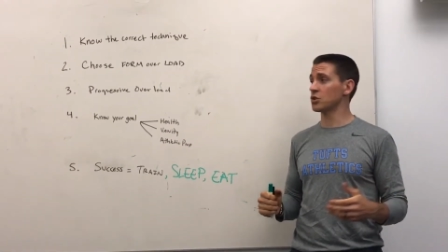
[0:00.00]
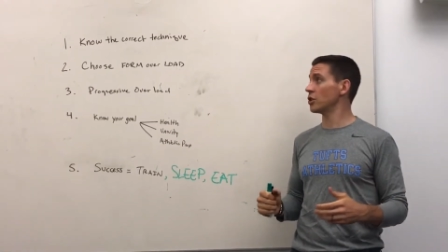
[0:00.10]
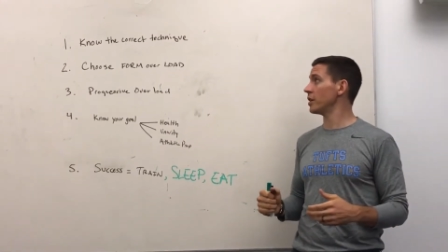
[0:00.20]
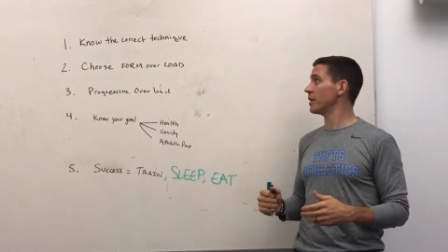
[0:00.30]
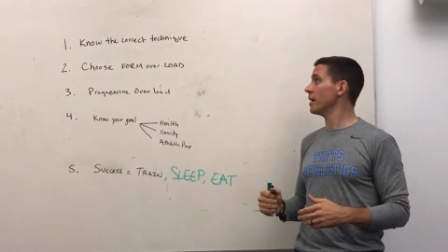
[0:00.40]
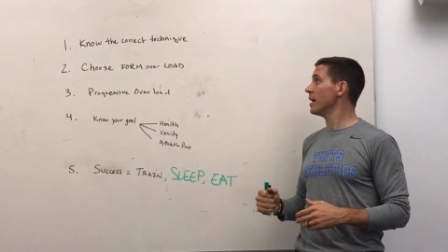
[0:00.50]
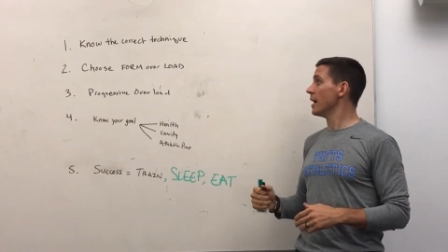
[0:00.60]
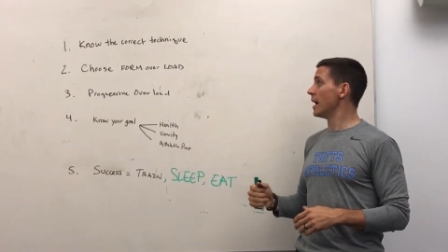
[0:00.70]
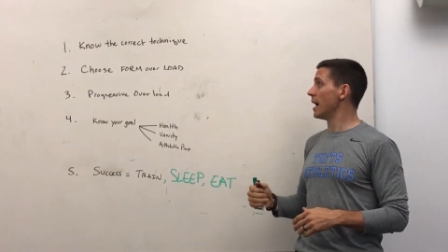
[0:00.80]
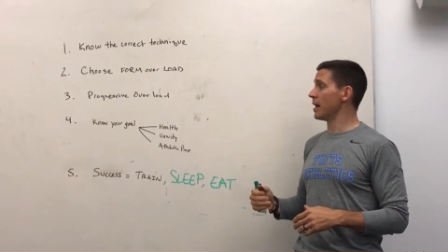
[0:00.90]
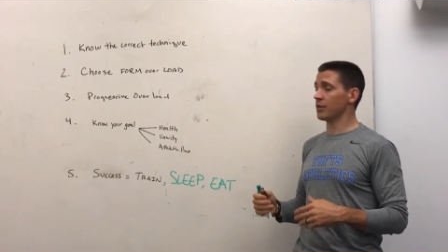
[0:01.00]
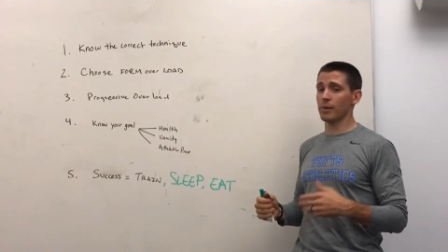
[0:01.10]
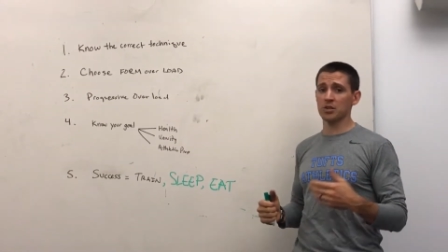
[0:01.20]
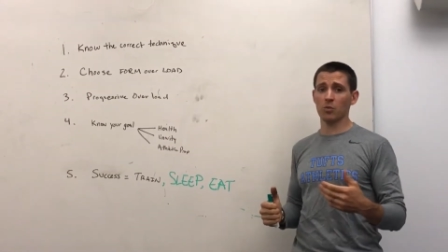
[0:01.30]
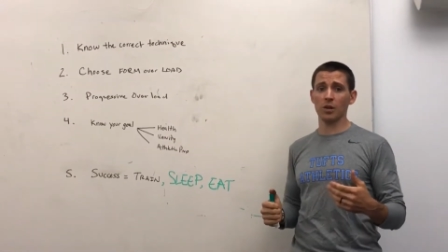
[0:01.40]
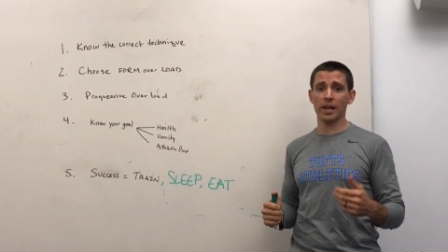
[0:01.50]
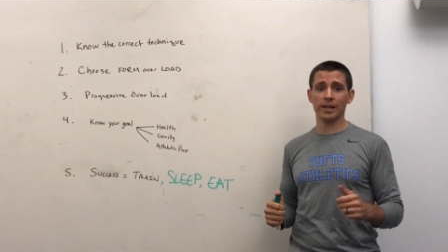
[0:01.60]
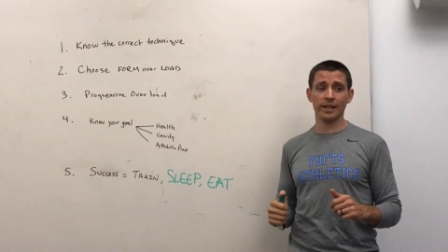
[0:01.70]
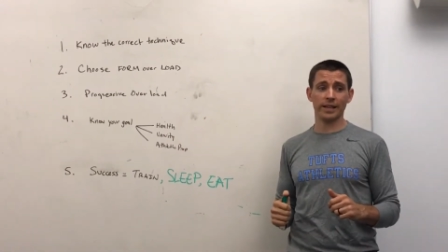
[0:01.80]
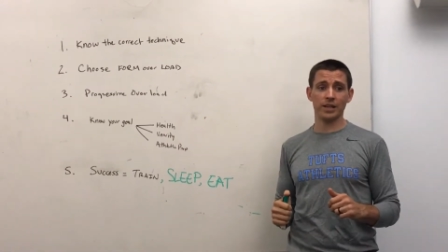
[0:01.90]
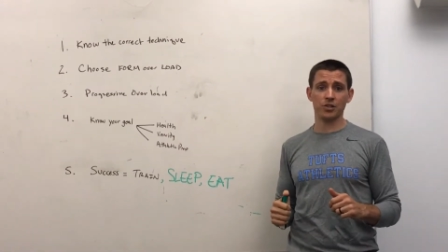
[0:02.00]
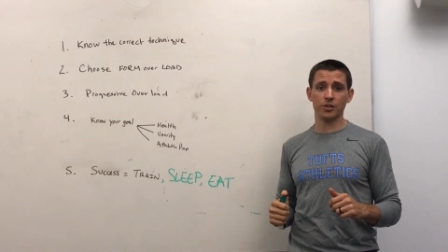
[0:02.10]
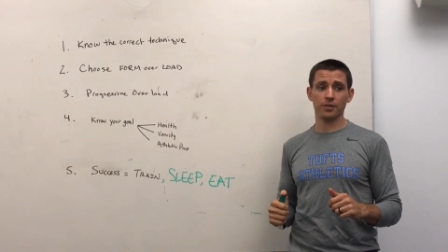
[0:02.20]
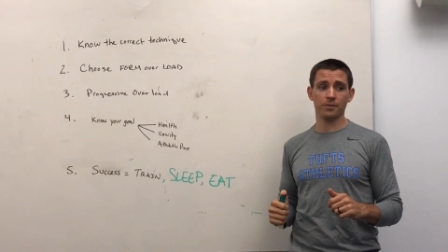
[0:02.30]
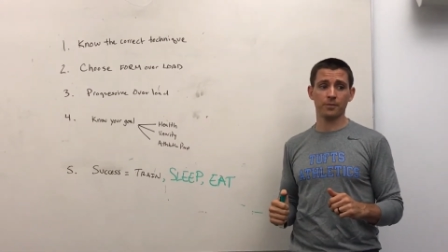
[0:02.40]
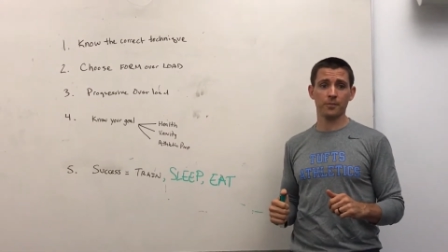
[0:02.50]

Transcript: should and you're much more likely to get injured.